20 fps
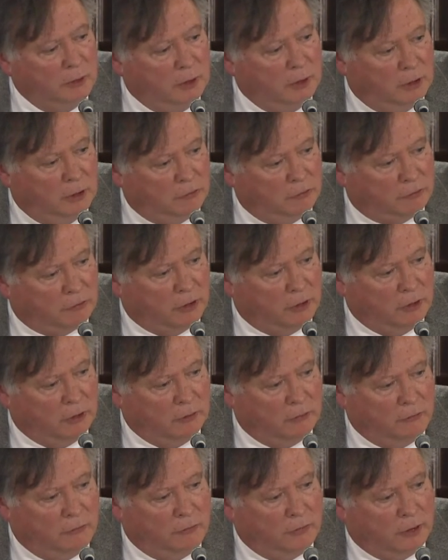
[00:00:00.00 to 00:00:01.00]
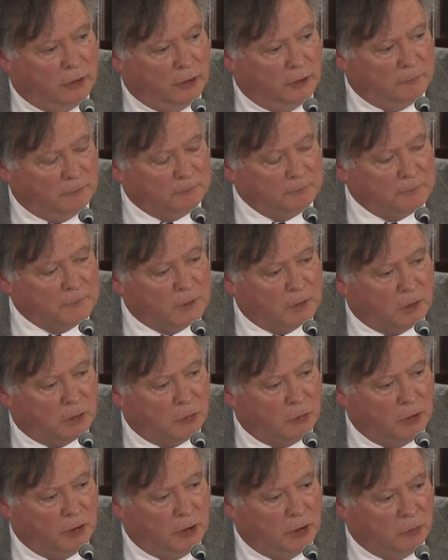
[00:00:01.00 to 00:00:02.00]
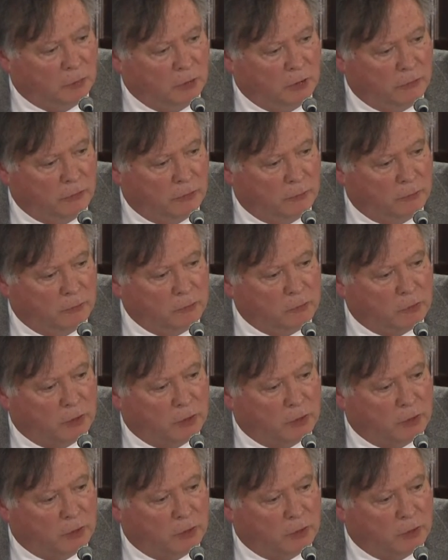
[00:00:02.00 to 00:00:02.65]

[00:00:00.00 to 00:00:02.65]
in front of the arena where the